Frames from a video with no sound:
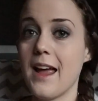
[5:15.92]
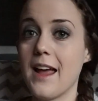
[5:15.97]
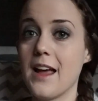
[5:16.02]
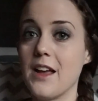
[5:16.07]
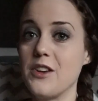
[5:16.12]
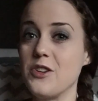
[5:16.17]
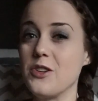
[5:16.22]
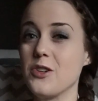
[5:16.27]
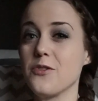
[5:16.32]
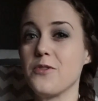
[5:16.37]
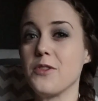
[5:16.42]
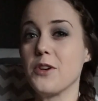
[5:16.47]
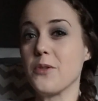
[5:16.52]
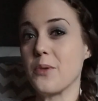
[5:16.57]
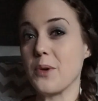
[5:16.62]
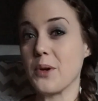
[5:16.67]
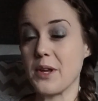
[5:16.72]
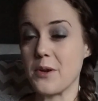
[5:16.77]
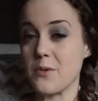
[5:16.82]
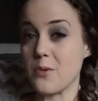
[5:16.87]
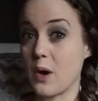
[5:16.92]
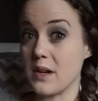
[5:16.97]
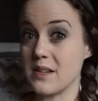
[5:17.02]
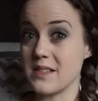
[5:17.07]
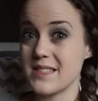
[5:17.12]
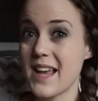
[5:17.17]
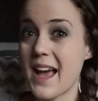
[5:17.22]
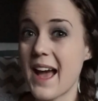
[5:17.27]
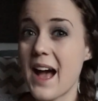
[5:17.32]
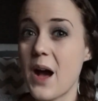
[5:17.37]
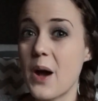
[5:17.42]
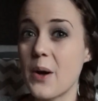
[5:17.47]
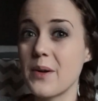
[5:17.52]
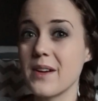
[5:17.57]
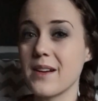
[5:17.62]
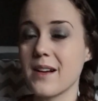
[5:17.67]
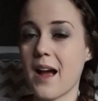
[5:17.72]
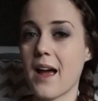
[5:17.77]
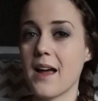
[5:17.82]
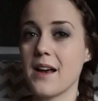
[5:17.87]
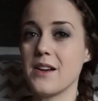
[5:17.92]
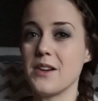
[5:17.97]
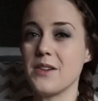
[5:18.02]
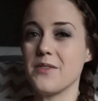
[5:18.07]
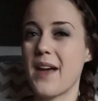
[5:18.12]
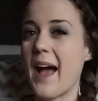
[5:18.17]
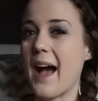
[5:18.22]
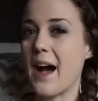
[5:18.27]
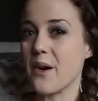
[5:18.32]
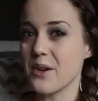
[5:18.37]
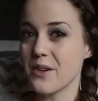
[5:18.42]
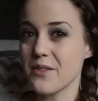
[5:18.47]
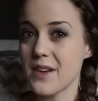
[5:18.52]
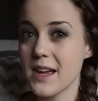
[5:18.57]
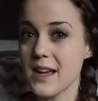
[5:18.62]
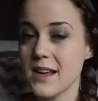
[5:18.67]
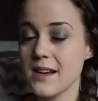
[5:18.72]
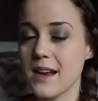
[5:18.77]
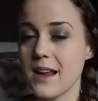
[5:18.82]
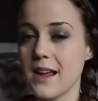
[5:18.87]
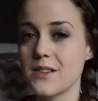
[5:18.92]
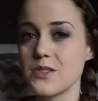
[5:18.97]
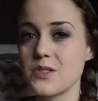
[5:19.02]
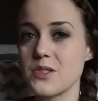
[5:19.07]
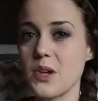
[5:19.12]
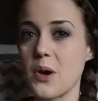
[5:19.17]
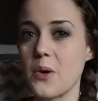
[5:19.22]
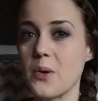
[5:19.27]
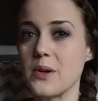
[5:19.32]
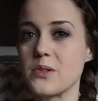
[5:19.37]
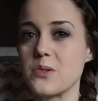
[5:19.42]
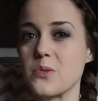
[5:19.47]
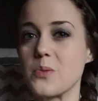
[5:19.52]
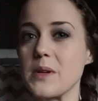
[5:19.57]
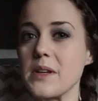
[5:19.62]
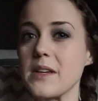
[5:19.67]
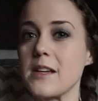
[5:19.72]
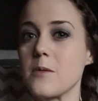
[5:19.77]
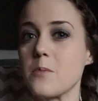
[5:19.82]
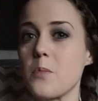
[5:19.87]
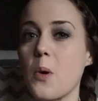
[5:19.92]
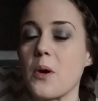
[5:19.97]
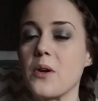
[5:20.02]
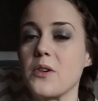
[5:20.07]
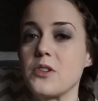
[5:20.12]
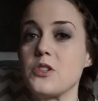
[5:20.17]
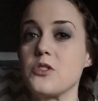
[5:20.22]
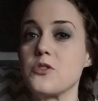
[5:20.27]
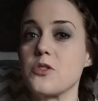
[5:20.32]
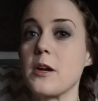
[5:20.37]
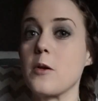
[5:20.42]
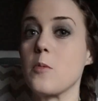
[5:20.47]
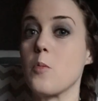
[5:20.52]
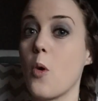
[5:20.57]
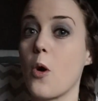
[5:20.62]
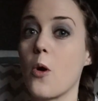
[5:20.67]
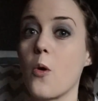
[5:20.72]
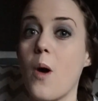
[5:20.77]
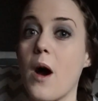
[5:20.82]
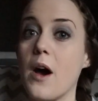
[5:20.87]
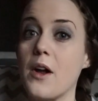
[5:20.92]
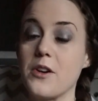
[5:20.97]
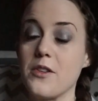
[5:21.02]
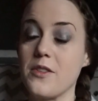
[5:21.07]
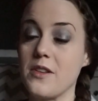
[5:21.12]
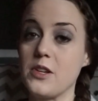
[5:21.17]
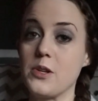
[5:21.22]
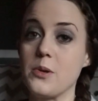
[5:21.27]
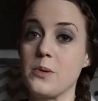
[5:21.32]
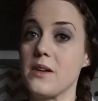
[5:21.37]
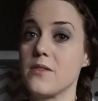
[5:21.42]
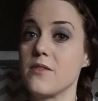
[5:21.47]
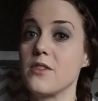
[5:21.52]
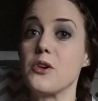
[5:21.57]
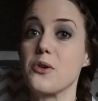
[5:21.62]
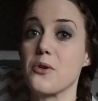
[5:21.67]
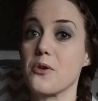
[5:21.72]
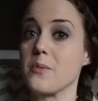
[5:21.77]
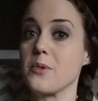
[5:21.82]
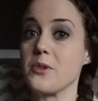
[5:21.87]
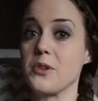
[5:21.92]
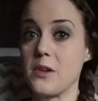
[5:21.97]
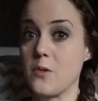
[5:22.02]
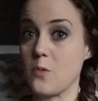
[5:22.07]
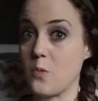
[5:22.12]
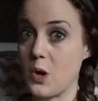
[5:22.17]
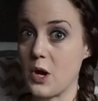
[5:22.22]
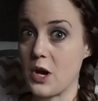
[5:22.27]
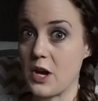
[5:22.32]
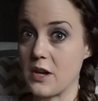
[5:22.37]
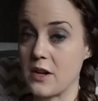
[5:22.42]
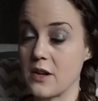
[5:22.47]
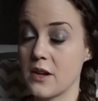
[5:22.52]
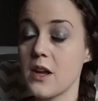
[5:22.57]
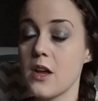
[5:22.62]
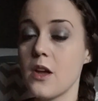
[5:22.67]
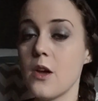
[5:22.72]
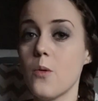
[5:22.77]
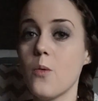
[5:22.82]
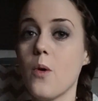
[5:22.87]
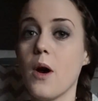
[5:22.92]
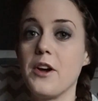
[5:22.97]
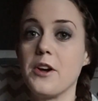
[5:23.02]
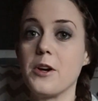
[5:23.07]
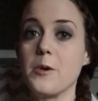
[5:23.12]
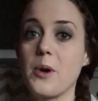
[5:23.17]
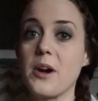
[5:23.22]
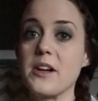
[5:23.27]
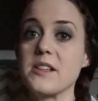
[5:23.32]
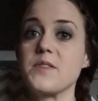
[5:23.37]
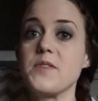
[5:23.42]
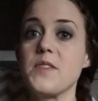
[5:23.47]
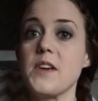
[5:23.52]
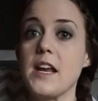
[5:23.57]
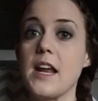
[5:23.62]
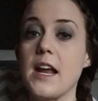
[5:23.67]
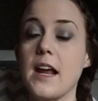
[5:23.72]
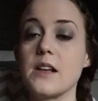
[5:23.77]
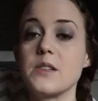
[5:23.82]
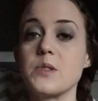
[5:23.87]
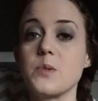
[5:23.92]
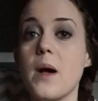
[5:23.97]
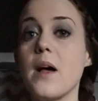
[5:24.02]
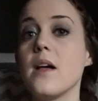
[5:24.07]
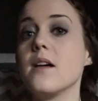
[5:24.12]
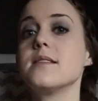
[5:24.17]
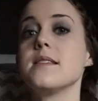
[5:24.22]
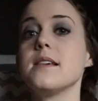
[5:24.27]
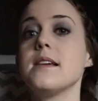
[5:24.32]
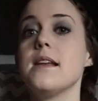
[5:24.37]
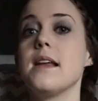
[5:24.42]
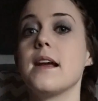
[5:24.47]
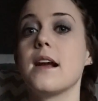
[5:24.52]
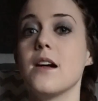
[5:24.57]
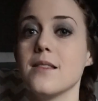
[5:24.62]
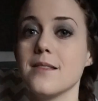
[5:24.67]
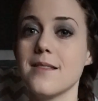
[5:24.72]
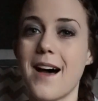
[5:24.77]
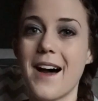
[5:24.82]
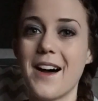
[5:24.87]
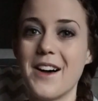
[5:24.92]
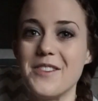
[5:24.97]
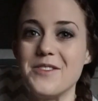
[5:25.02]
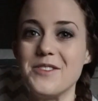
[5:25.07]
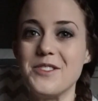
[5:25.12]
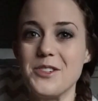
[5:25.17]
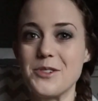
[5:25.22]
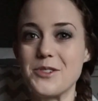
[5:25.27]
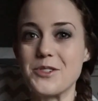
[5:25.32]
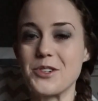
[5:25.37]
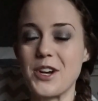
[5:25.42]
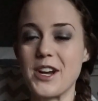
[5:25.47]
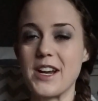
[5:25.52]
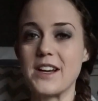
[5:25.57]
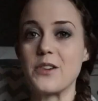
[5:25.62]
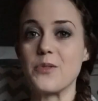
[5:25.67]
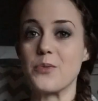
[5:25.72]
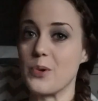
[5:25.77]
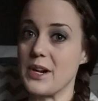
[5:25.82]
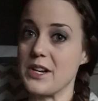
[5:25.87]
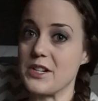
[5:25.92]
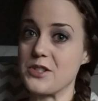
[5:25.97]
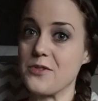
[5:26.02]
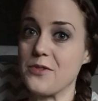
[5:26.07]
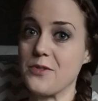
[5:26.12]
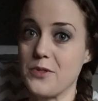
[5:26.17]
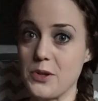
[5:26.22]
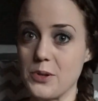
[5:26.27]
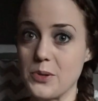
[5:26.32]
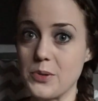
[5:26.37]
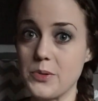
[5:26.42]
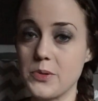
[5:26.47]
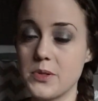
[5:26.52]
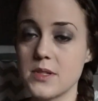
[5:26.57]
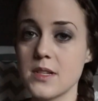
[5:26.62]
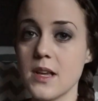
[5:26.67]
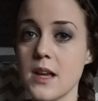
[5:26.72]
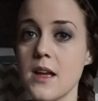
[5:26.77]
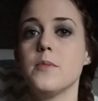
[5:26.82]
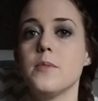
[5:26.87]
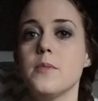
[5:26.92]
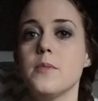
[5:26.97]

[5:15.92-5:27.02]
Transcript: and you'll feel really run down and kind of out of it, and so it's really important to drink more water than you even normally would while you're breastfeeding, as well as eating a lot of nutrient-rich foods.